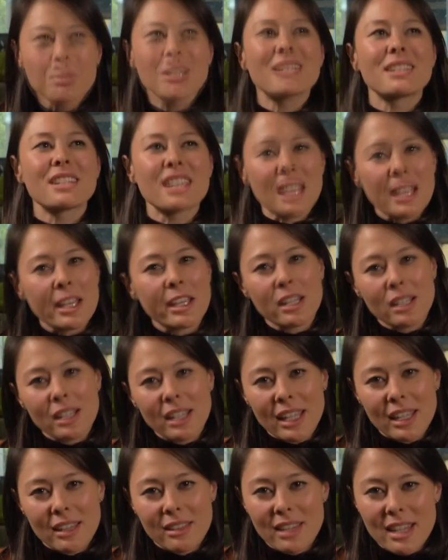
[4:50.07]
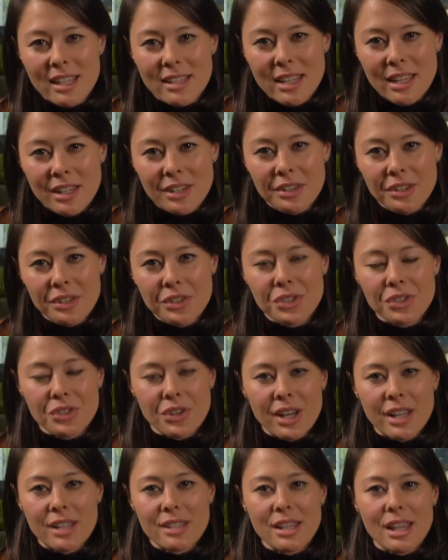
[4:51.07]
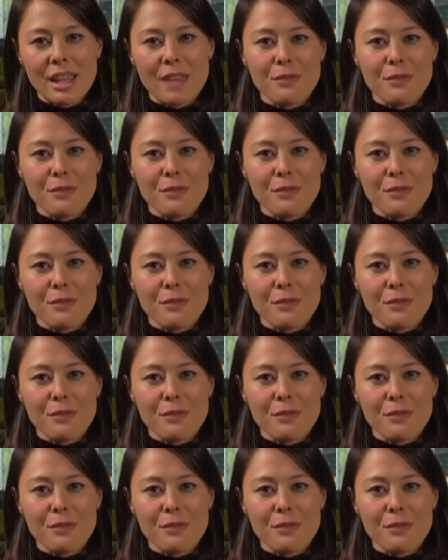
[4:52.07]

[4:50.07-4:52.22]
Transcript: particularly in these industries.